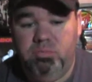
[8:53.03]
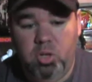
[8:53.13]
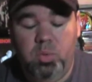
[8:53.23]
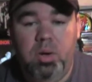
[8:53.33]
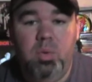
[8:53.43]

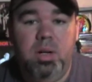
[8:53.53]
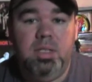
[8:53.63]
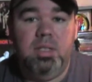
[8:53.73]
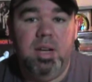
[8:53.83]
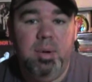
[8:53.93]
Told him where I
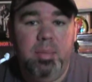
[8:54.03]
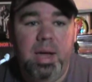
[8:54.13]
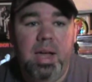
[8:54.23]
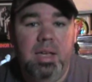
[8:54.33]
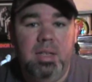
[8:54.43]
work, said, "Come on
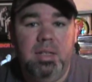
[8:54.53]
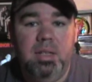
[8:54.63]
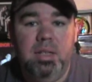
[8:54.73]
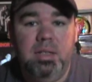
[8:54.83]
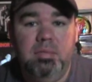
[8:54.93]
by
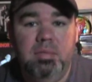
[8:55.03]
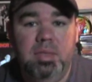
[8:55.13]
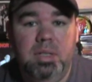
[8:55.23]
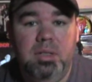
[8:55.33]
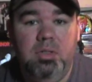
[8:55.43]
and
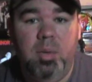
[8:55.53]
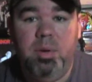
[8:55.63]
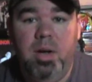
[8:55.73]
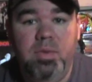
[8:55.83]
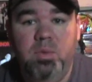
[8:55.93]

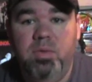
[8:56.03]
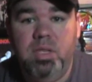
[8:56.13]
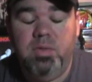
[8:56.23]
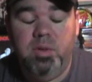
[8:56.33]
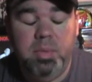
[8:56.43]
drop it off and we'll
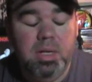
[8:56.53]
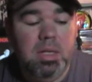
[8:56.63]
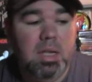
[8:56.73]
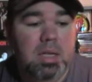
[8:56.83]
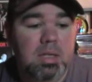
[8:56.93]
visit for a
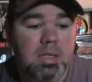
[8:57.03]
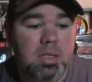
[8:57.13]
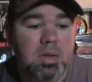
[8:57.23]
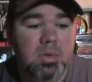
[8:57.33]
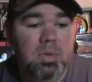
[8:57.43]
minute." And
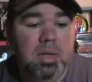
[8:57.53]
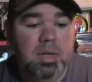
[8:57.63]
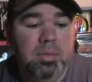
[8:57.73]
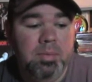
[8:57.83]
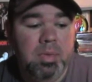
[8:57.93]

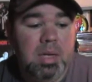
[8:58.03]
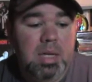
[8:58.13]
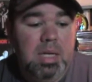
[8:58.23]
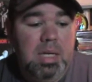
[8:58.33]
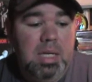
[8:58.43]
so,
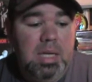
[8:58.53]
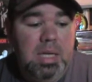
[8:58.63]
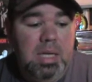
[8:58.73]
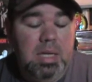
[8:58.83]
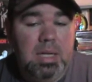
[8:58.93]

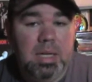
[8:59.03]
he